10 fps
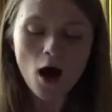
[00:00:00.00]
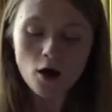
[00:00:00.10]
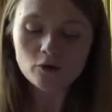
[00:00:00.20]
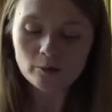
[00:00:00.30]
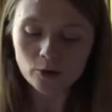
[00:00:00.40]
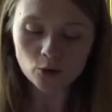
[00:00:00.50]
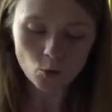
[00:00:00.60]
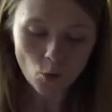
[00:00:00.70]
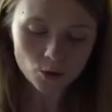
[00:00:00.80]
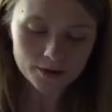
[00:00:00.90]
horrible
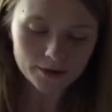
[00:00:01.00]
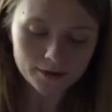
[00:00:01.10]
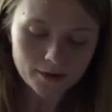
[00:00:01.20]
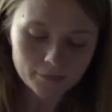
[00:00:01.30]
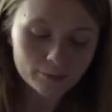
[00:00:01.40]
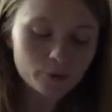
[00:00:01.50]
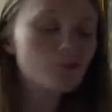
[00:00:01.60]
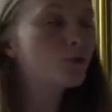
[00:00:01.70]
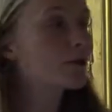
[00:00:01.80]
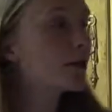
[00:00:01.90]
water of the
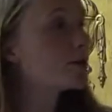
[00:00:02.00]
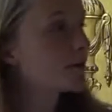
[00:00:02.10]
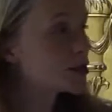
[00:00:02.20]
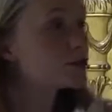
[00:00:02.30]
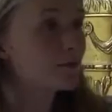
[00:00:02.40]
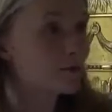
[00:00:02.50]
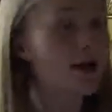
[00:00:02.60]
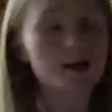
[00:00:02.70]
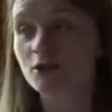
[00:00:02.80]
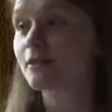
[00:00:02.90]
pool in which
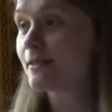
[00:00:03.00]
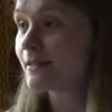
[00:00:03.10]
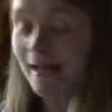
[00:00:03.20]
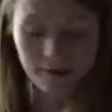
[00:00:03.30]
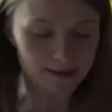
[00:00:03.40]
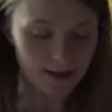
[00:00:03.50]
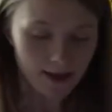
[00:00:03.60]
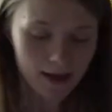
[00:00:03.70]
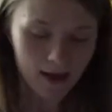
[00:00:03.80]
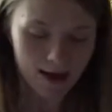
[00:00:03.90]
Farraj and Daud
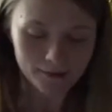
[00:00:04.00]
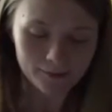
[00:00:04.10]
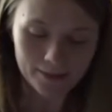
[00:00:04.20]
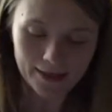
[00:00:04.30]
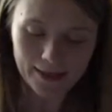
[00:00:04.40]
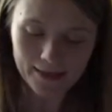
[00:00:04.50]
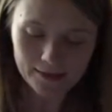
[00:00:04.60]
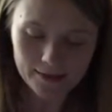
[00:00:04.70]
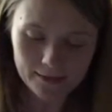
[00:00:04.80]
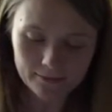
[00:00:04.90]
had
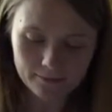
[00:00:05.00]
played.